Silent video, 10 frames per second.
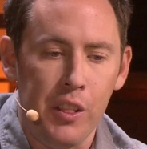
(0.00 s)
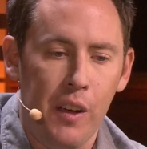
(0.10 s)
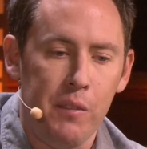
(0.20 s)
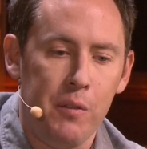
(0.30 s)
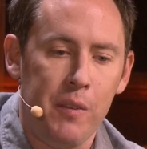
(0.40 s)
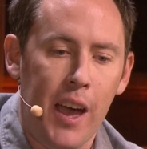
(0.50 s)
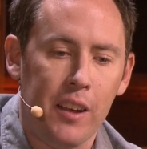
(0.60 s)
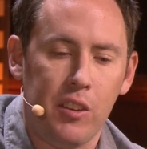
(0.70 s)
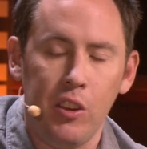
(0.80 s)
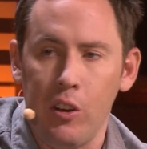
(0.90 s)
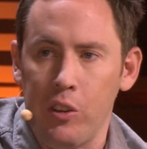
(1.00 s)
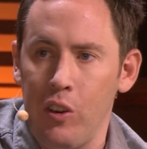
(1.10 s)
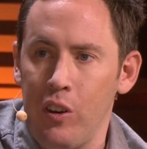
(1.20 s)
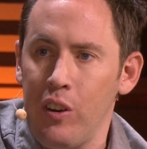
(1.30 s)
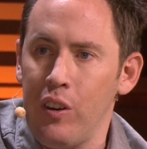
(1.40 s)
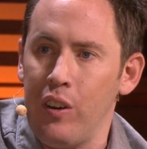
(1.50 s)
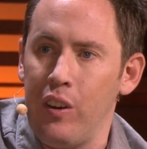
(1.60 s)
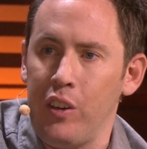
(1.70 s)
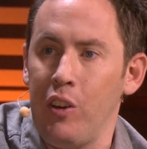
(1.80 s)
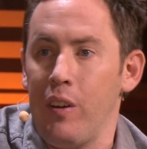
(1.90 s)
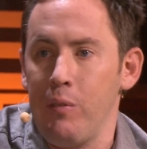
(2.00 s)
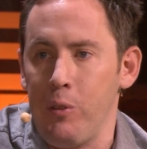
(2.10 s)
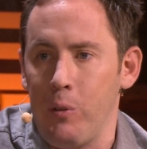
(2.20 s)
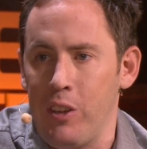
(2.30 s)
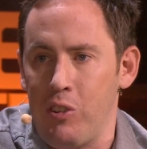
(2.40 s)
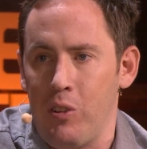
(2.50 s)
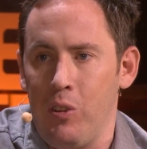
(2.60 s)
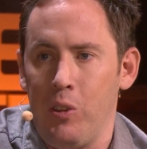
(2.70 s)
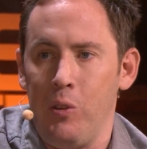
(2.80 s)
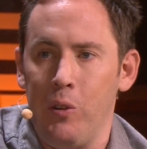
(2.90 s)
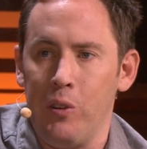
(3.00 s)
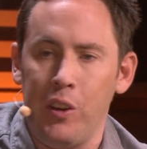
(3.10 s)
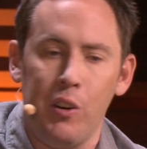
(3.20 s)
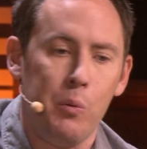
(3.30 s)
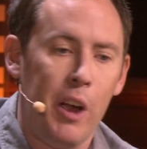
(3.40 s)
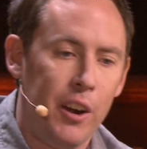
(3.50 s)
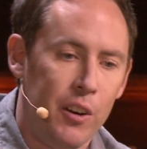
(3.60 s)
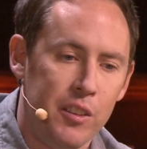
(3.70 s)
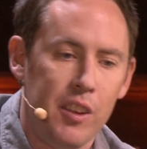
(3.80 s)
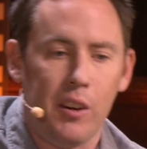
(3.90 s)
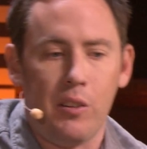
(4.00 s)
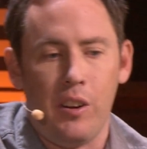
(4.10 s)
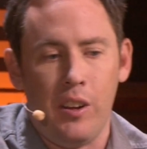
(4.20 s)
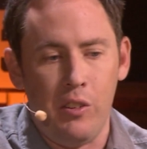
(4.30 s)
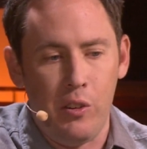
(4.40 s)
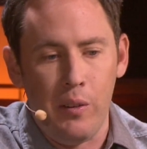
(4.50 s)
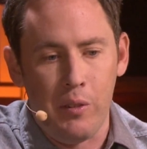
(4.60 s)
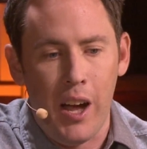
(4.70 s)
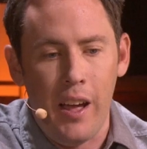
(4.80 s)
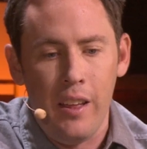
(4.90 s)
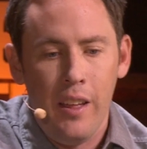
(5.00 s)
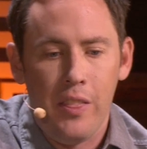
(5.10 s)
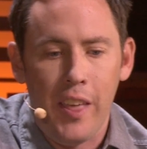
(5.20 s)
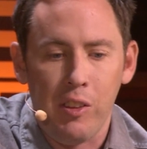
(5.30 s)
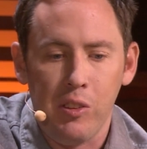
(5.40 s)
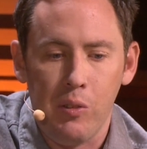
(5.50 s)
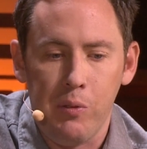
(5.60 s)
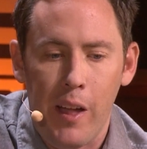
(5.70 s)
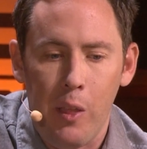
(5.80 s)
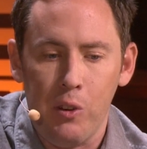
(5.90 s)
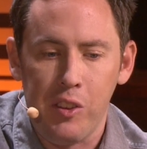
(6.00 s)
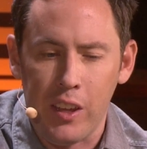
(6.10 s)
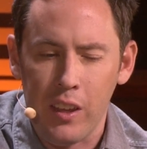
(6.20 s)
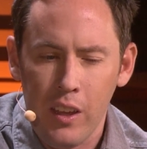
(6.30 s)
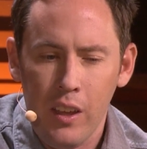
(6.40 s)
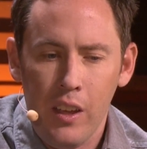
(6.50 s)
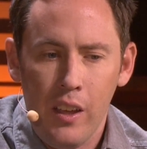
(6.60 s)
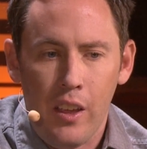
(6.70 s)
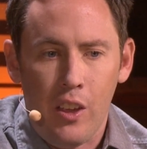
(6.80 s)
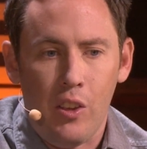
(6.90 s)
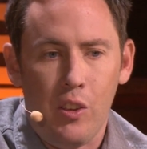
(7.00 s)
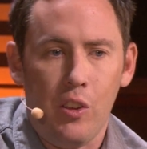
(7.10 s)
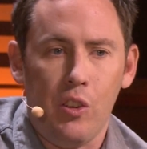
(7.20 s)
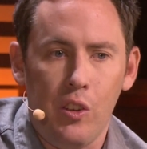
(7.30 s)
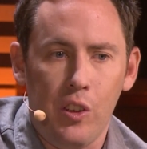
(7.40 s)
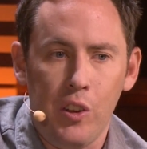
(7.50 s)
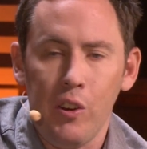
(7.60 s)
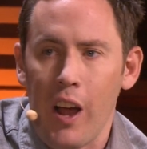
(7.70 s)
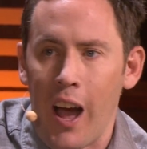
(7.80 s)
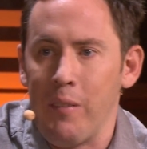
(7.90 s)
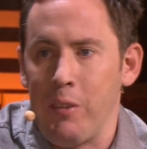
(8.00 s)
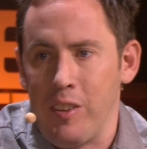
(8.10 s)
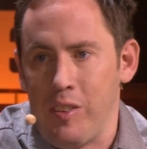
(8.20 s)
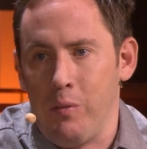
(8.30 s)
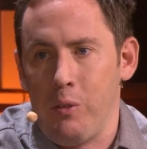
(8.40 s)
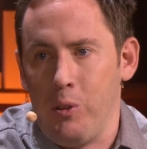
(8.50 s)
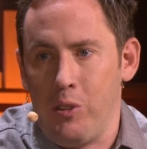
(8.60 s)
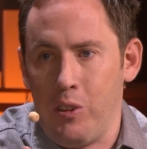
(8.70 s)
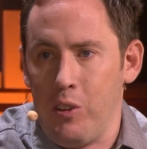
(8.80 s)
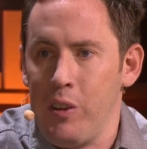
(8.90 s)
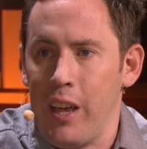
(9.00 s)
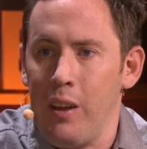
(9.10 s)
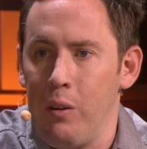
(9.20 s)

love the fact, you're influential. You're a writer on TechCrunch. You have got thousands of followers. You're an obvious influencer. You get.